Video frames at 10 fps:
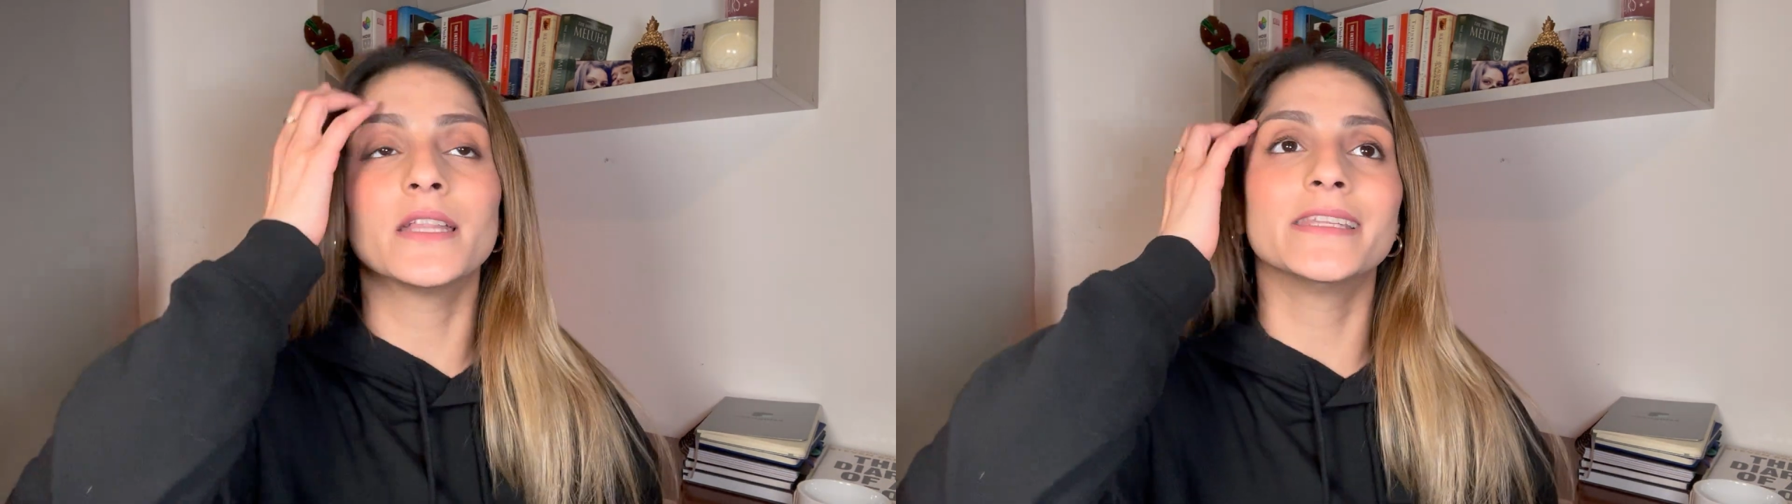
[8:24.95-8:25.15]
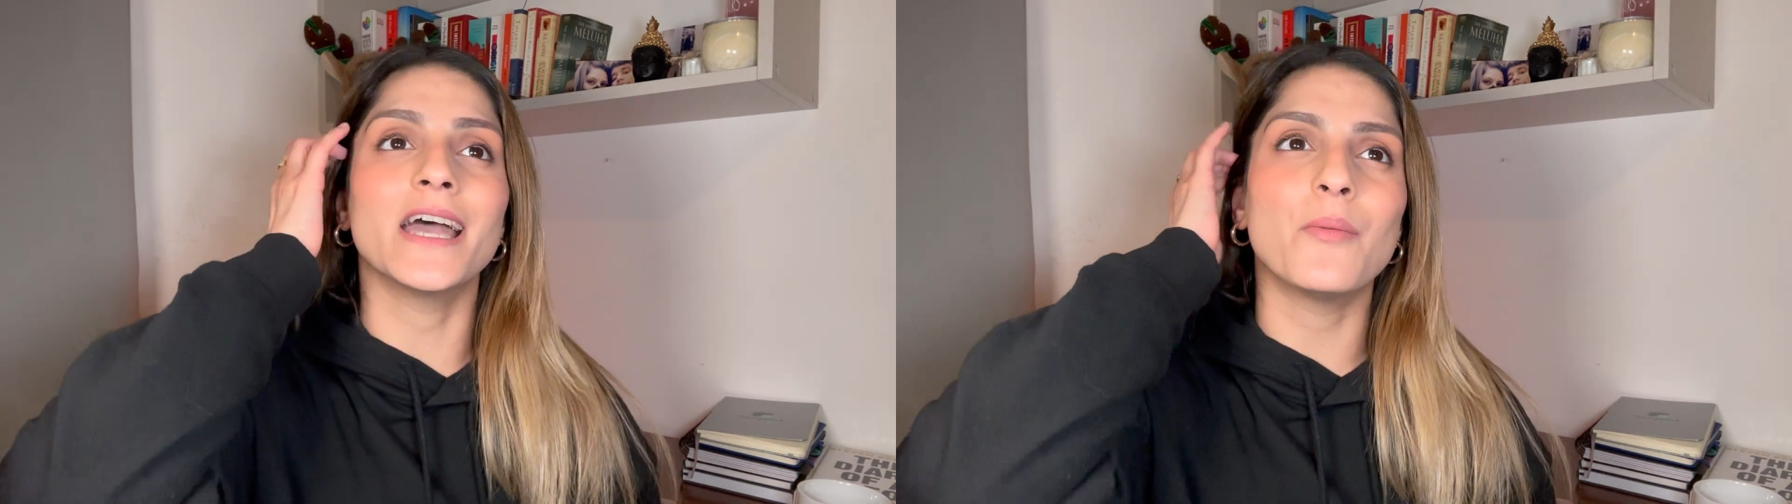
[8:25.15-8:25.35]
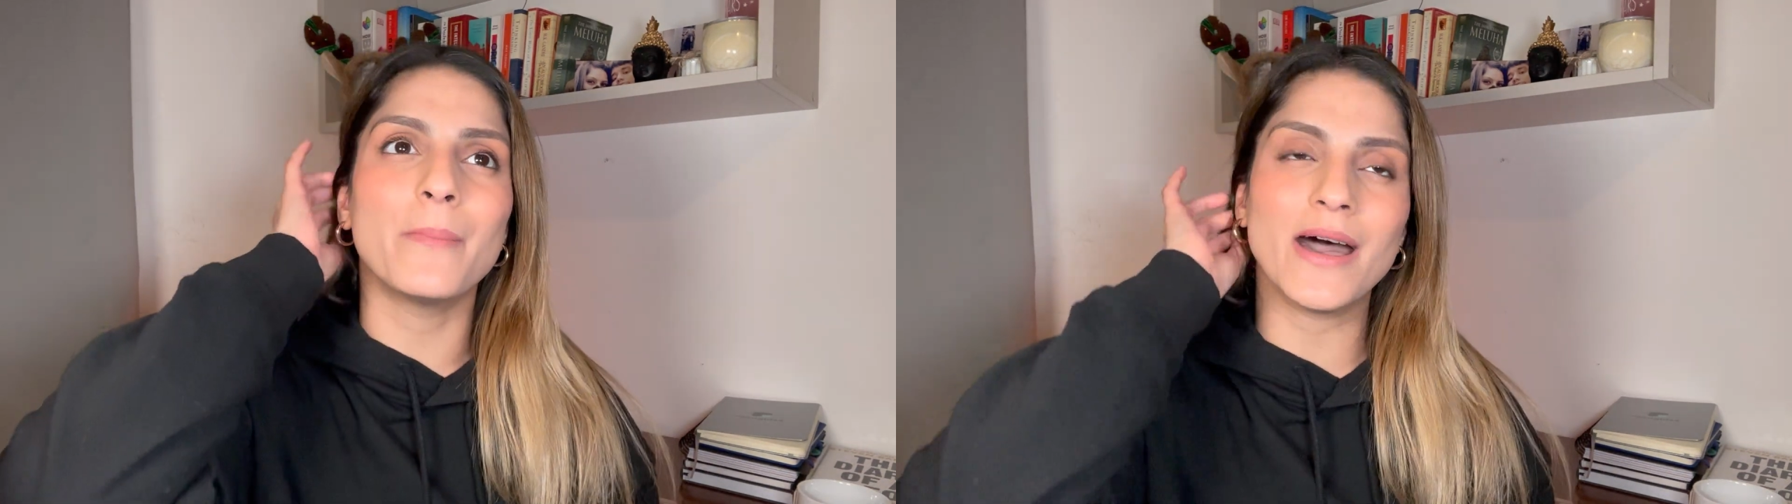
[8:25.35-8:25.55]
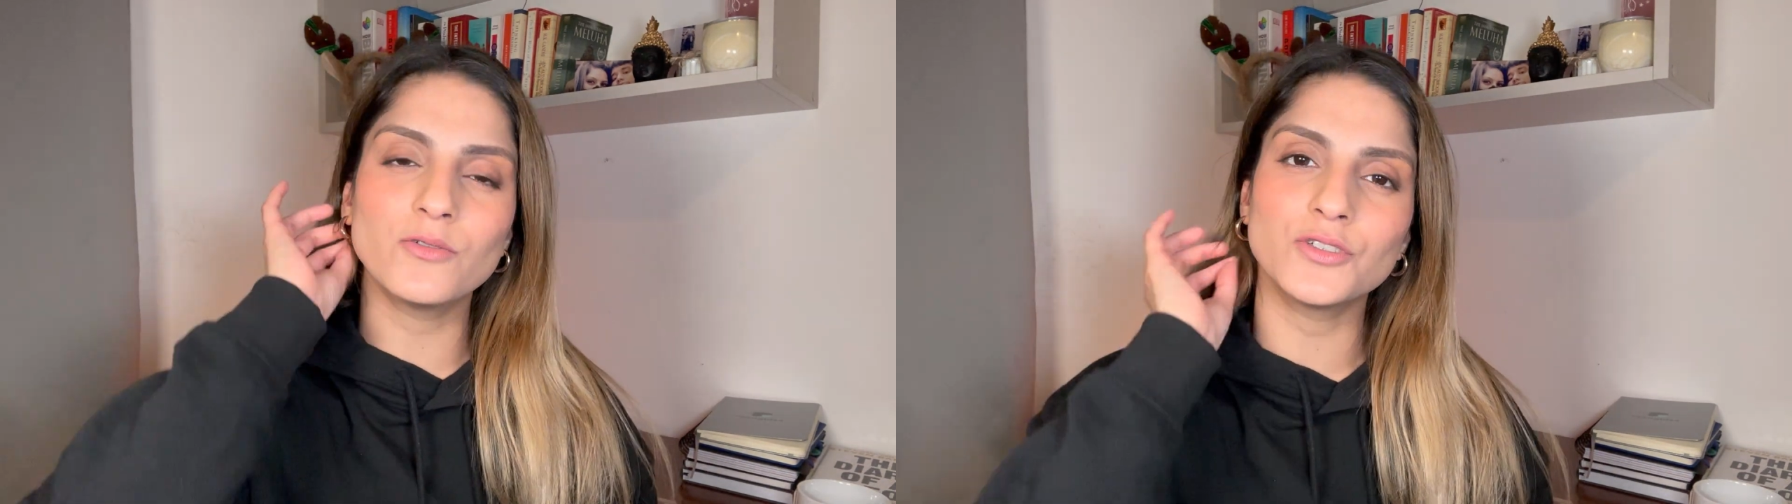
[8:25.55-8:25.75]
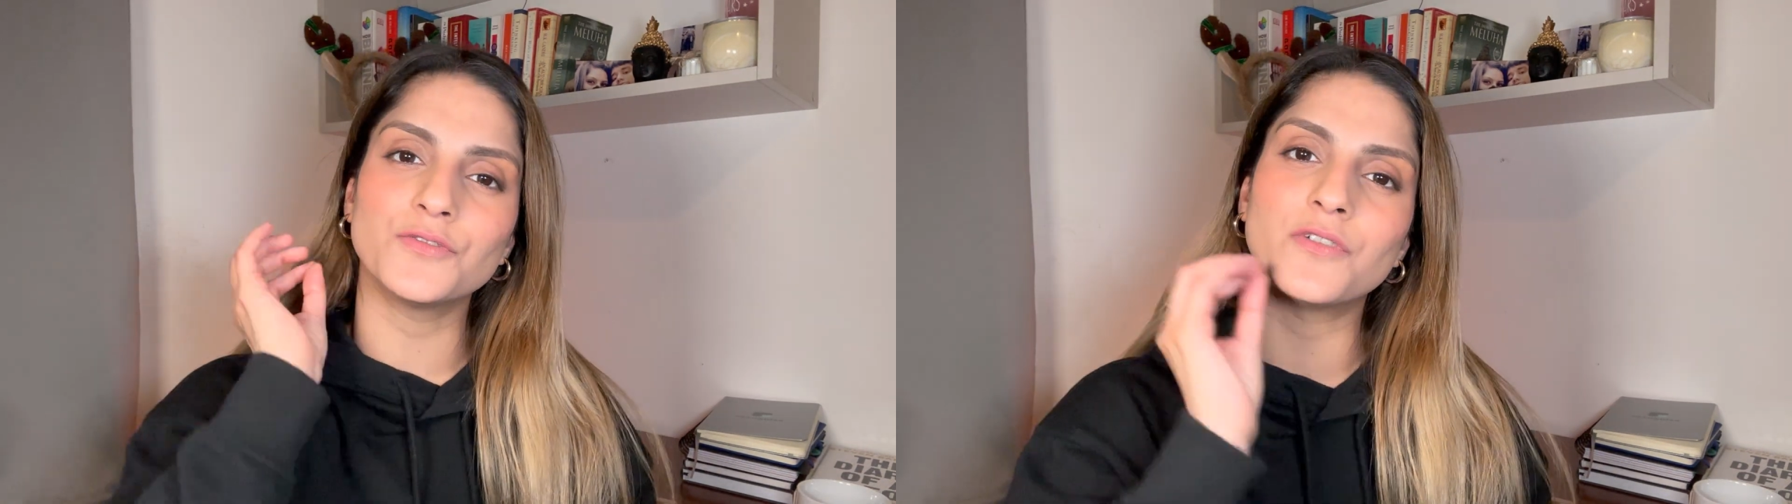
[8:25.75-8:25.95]
the
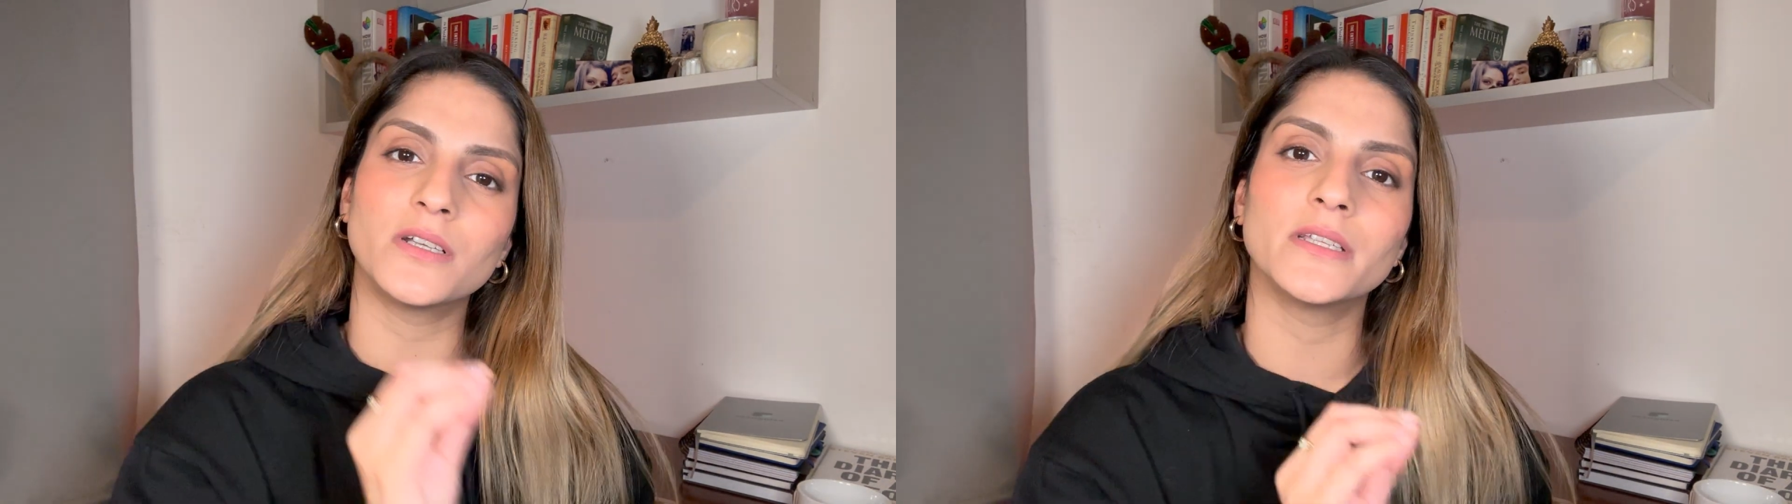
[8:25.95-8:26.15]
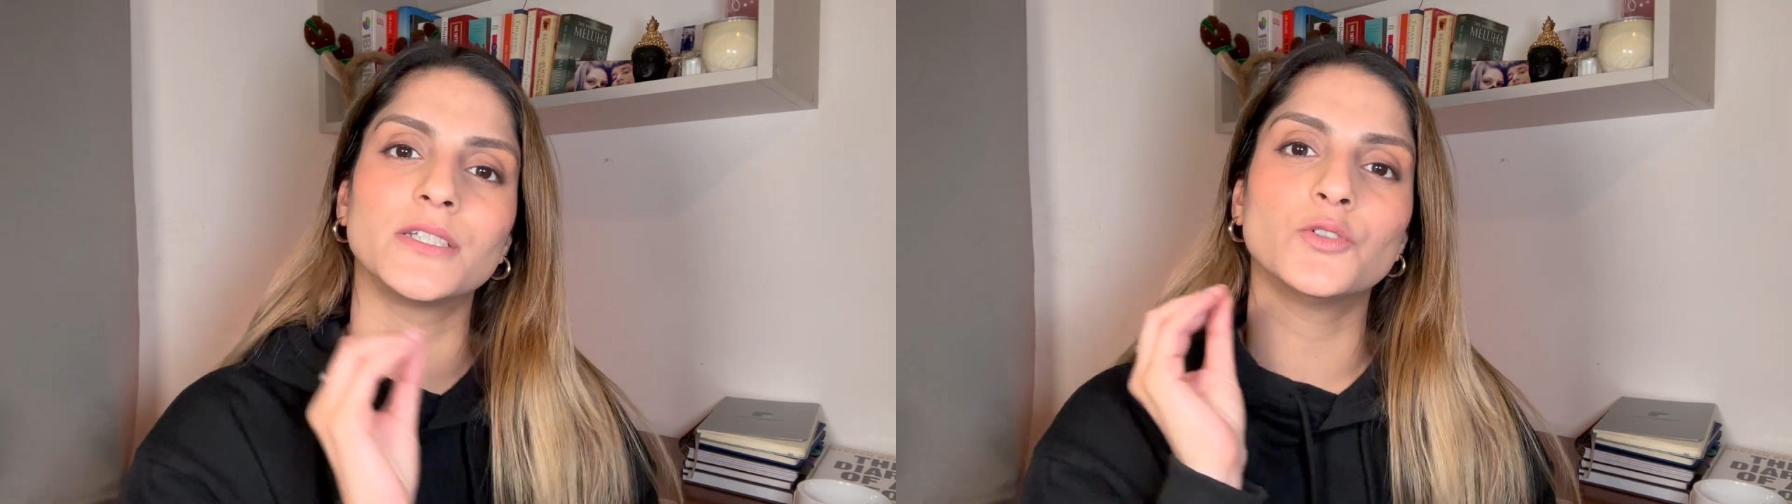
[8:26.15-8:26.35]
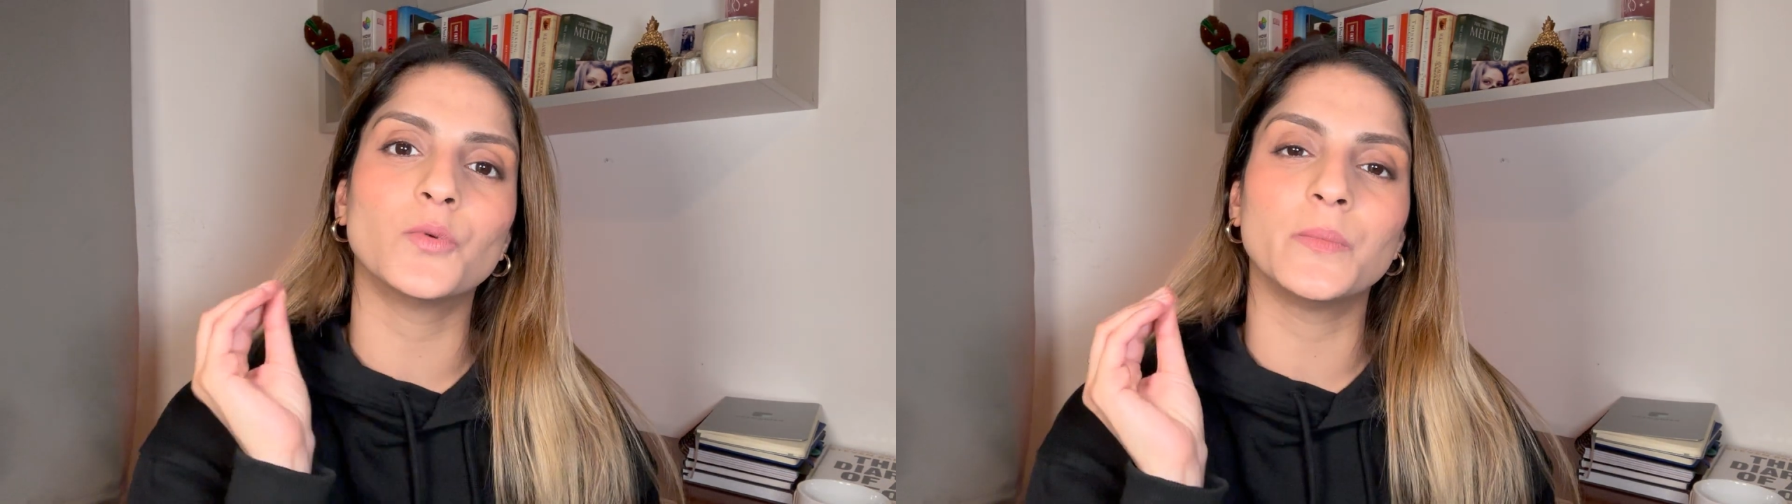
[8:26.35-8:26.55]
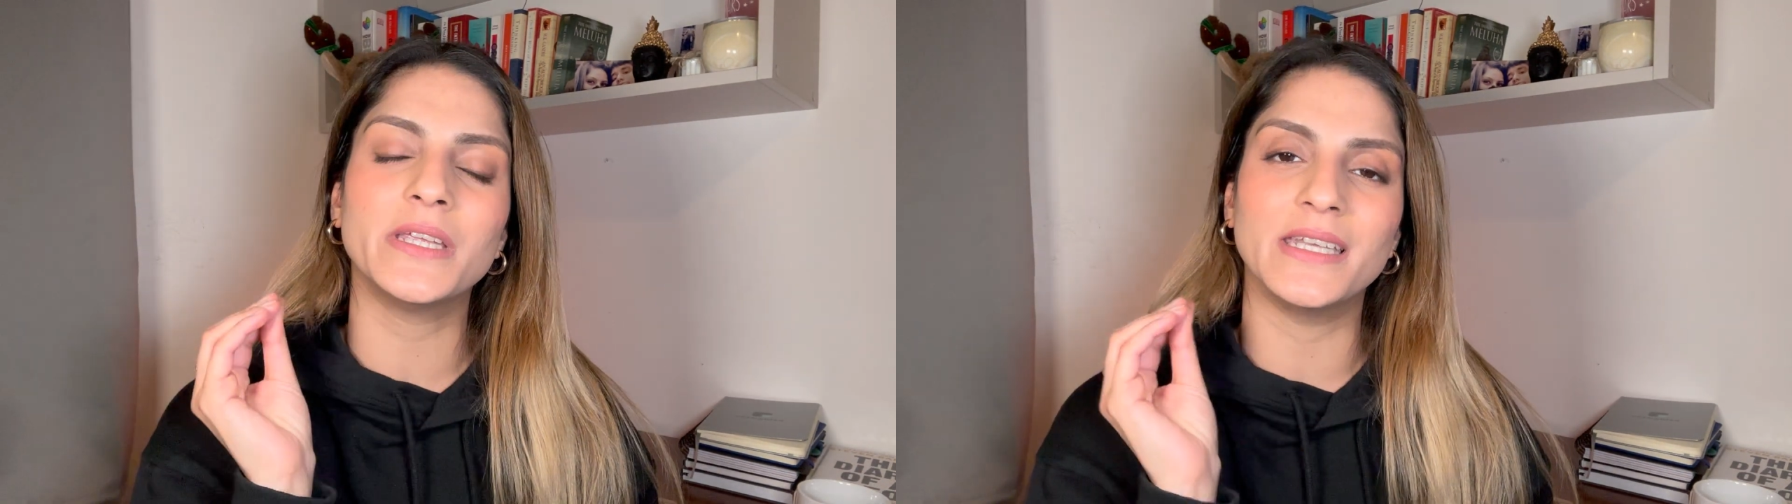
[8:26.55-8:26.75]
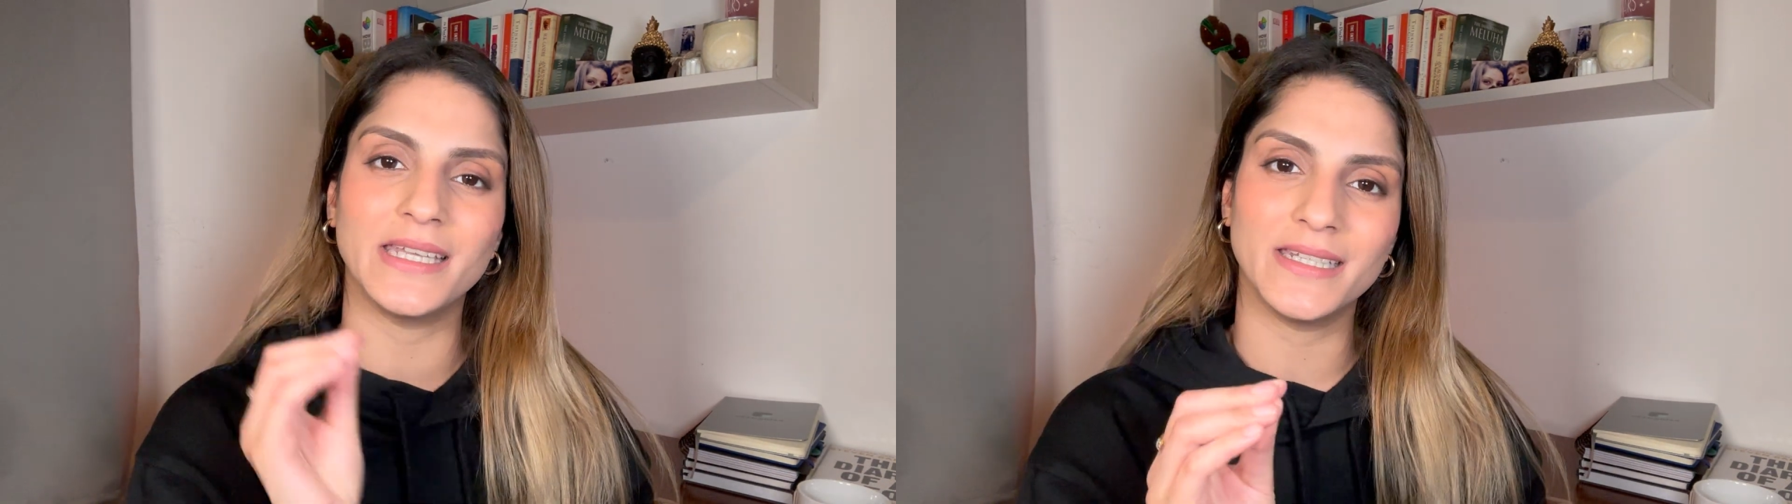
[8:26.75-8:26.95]
amount of fund that you will be
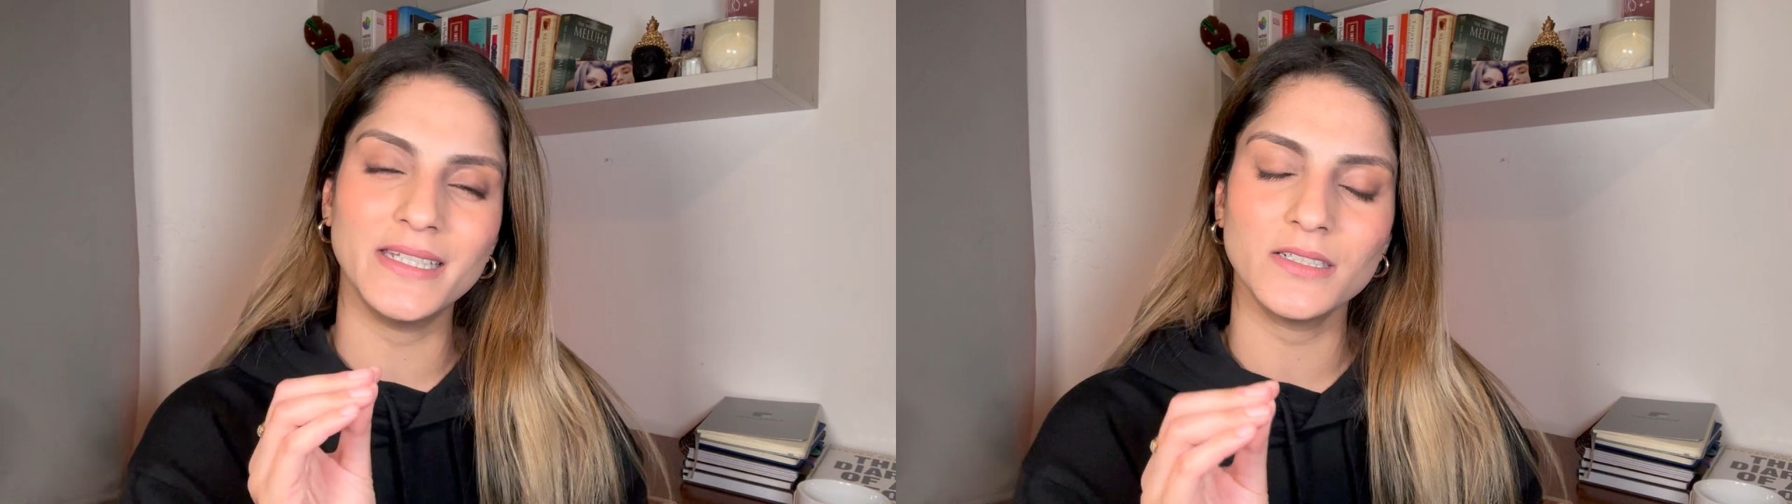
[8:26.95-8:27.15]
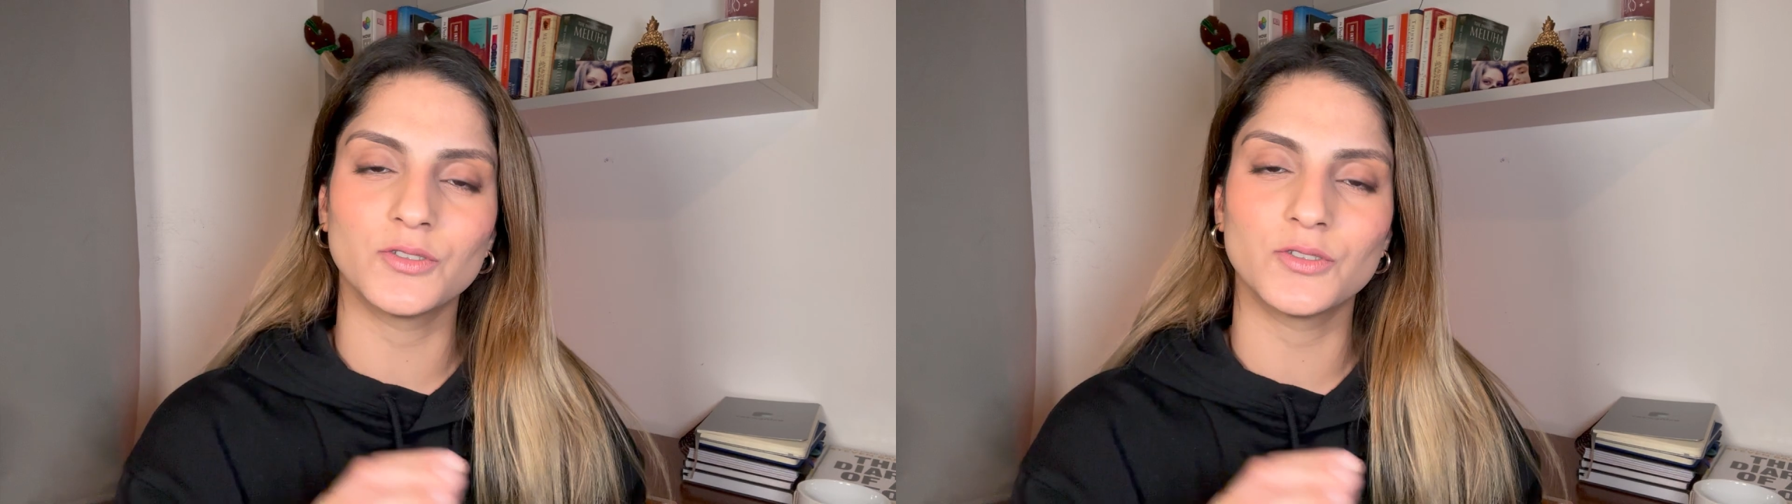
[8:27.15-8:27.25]
needing